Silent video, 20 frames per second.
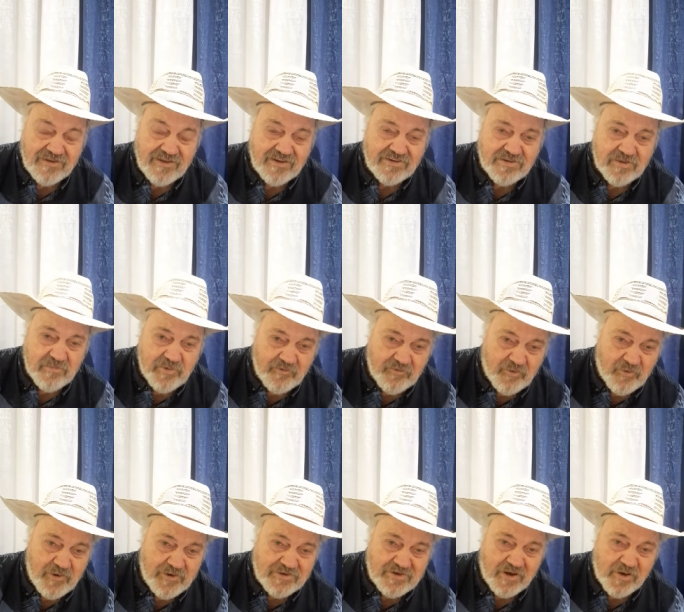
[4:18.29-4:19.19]
This is
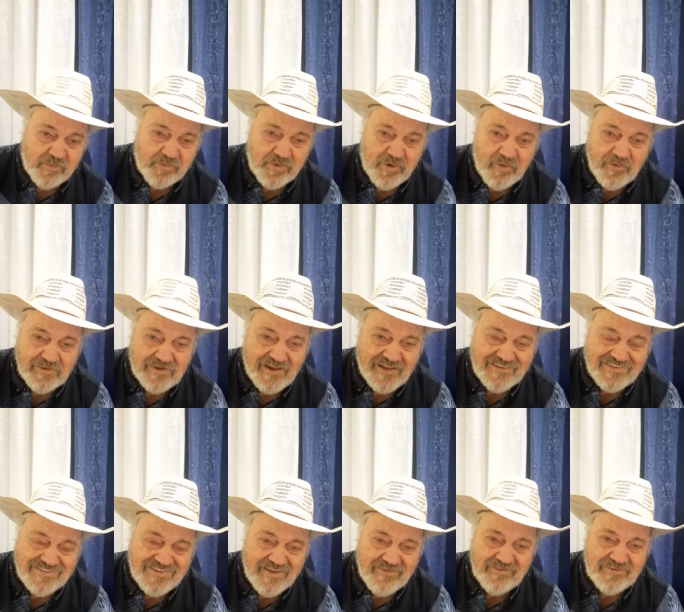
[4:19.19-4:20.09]
before he turned pro. He's like
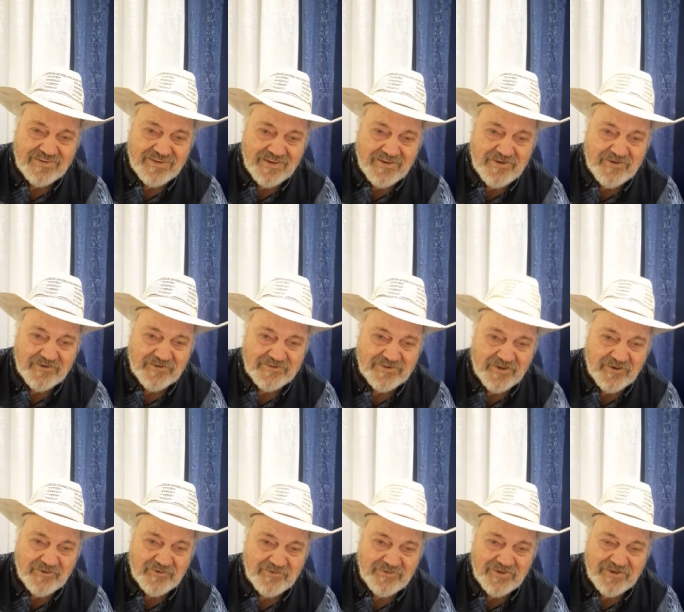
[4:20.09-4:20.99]
17 years
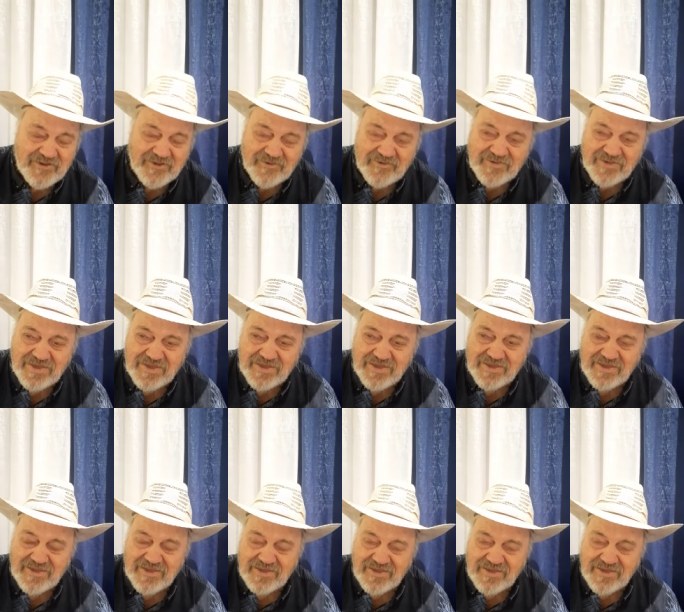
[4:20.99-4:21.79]
old. You know. Yeah.